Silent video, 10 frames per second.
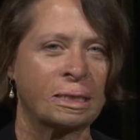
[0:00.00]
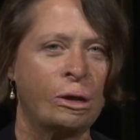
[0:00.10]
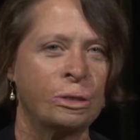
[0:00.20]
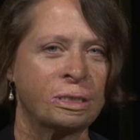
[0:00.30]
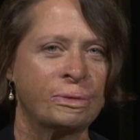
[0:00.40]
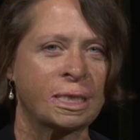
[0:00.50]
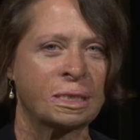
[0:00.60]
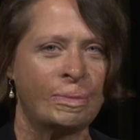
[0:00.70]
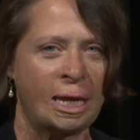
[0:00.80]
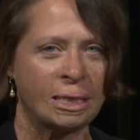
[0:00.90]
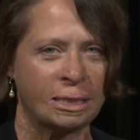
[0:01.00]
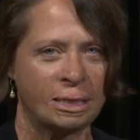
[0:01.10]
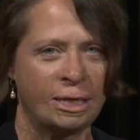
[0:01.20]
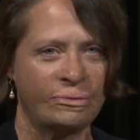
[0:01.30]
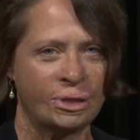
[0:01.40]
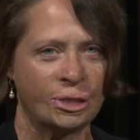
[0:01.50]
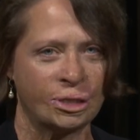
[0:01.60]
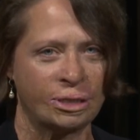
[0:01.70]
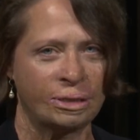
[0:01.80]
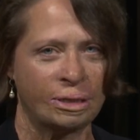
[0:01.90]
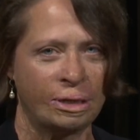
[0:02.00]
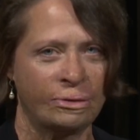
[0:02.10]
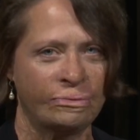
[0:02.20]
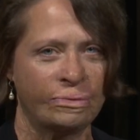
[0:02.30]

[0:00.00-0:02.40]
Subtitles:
also expanded the definition of